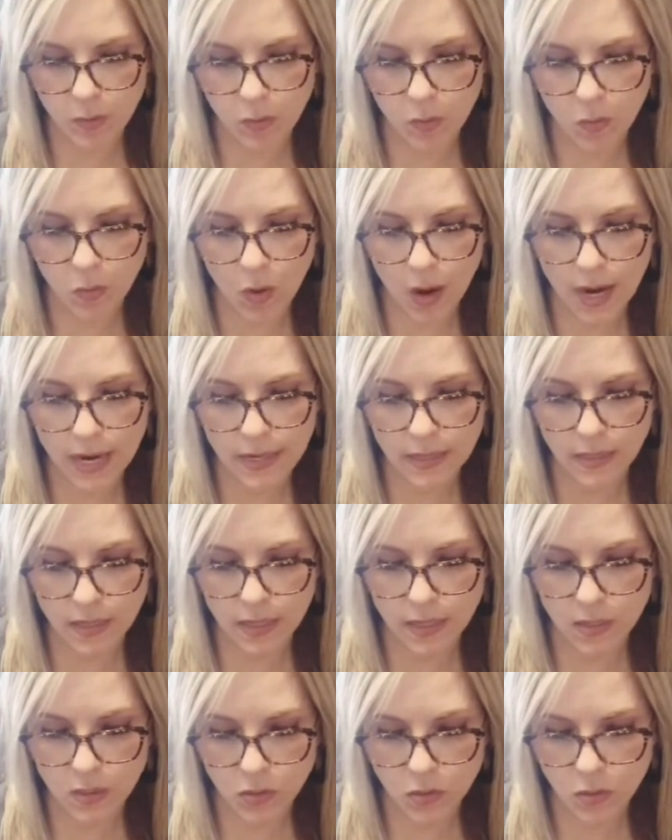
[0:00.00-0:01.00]
right
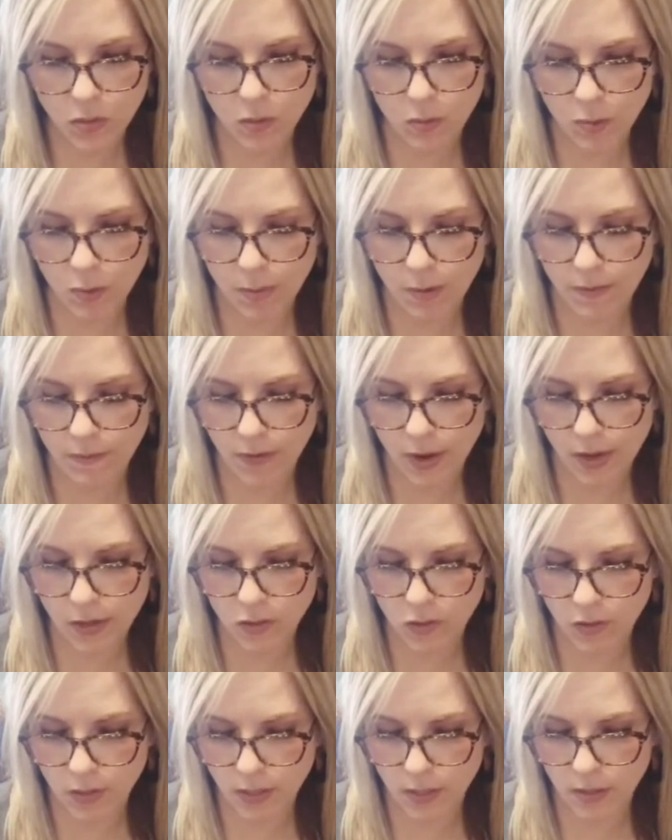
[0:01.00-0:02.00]
into the robot
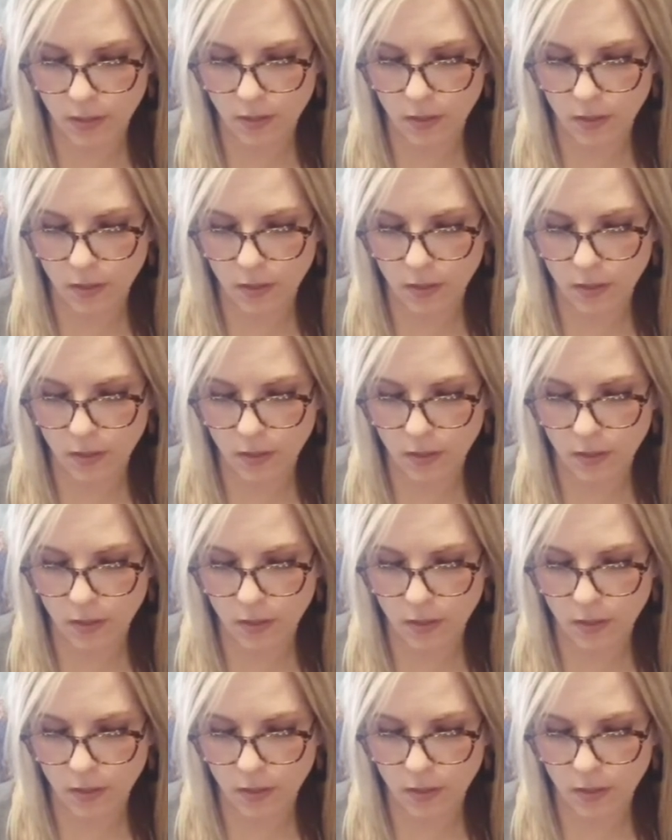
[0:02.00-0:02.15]
factory.